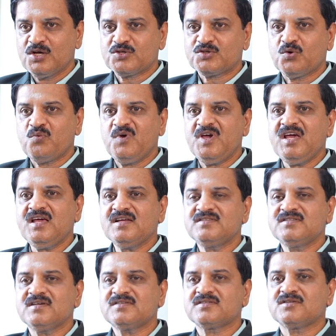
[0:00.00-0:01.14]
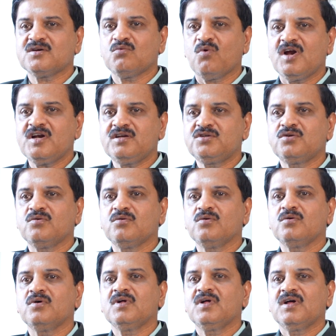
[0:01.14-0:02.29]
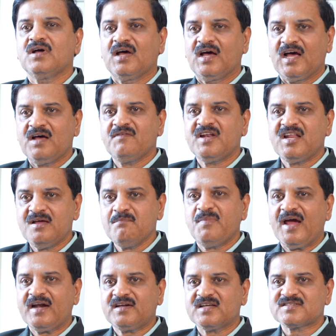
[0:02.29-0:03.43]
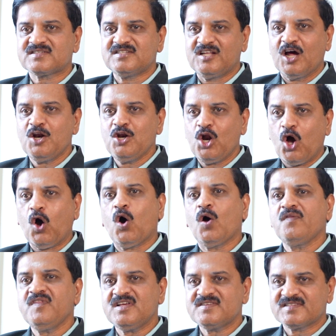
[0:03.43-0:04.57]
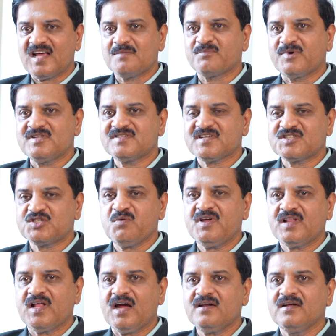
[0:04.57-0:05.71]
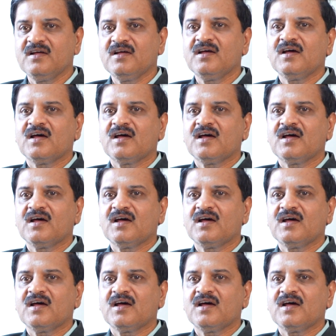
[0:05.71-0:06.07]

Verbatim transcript: So we just want to have an impact test done on the samples such a way that